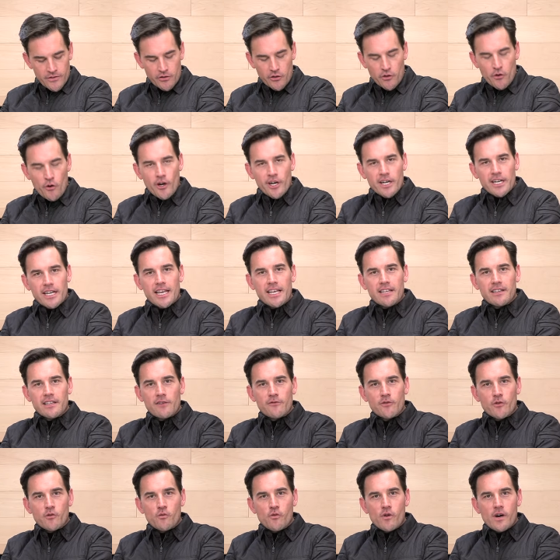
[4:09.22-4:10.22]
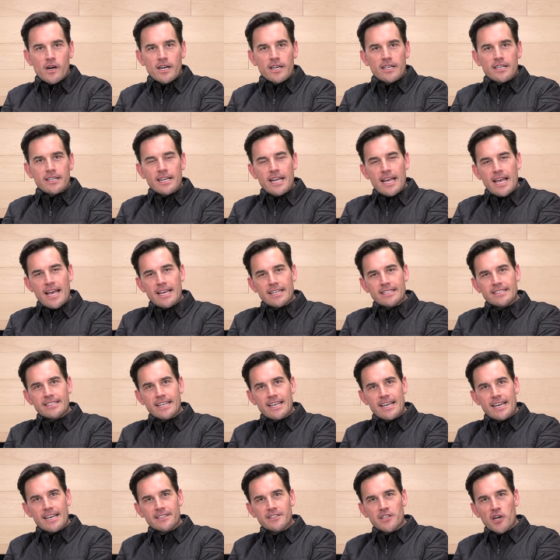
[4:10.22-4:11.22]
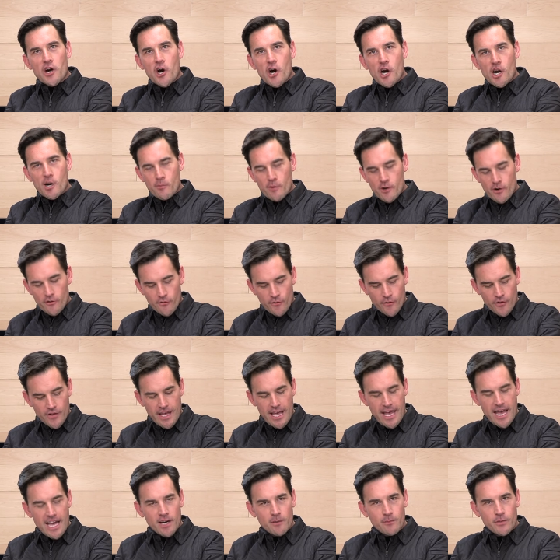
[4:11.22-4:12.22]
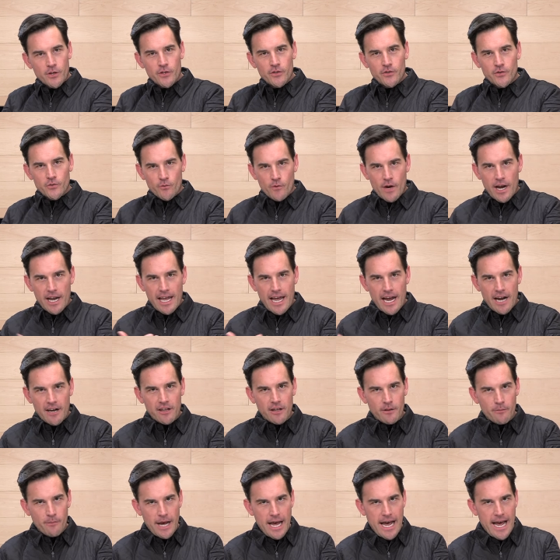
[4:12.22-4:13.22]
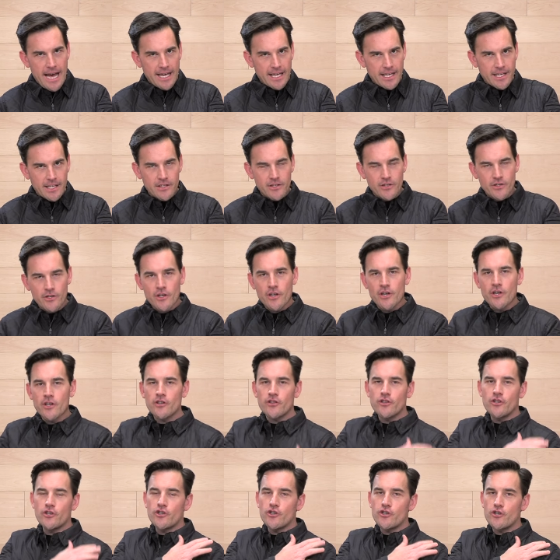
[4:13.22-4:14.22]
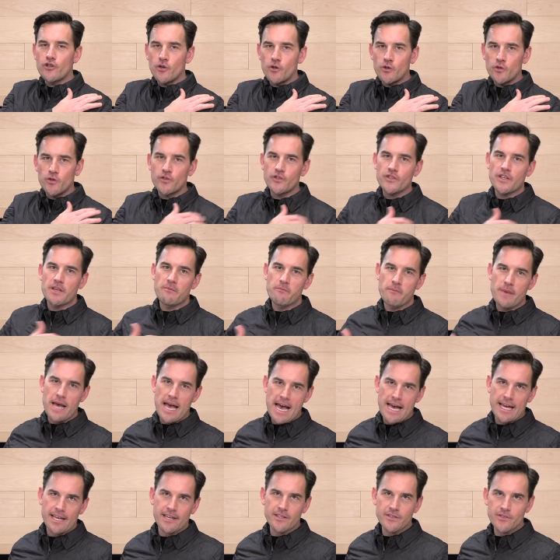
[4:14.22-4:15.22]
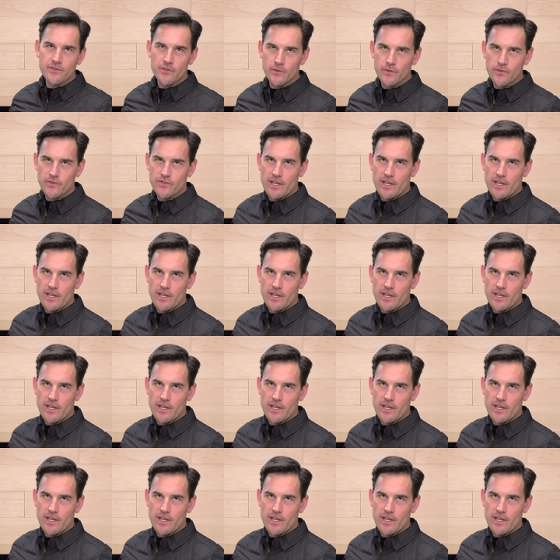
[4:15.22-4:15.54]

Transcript: So you are gonna get level one SAS armor for the elbows right out of the package. The shoulders and back sold